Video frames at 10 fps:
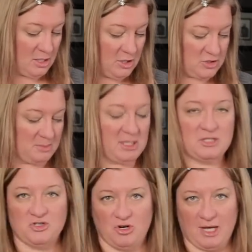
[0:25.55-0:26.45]
So I'm going to
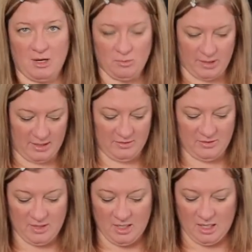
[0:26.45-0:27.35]
start out with
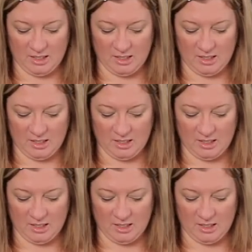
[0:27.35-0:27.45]
a